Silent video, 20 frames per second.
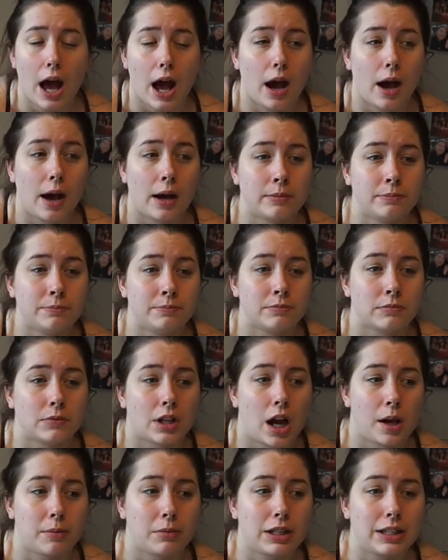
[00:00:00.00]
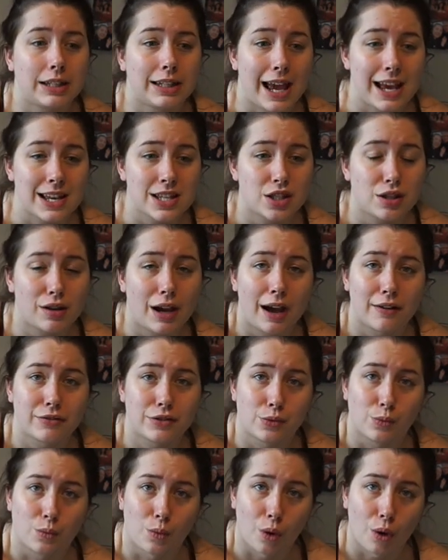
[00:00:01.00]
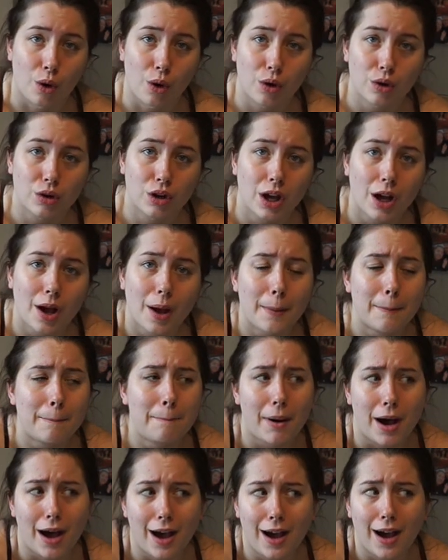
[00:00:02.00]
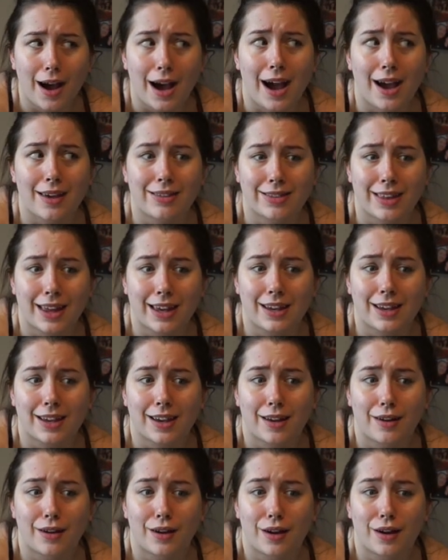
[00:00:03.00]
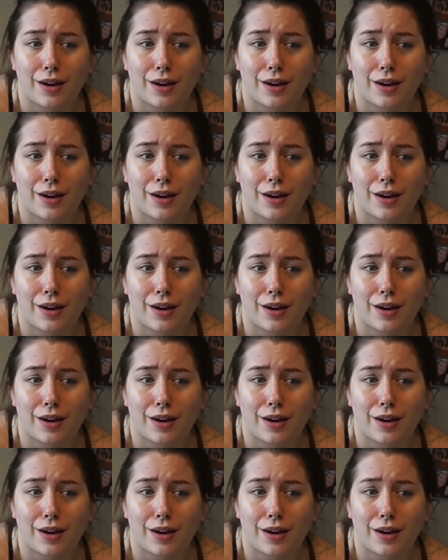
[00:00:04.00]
I mean, yes, you have to walk, but I think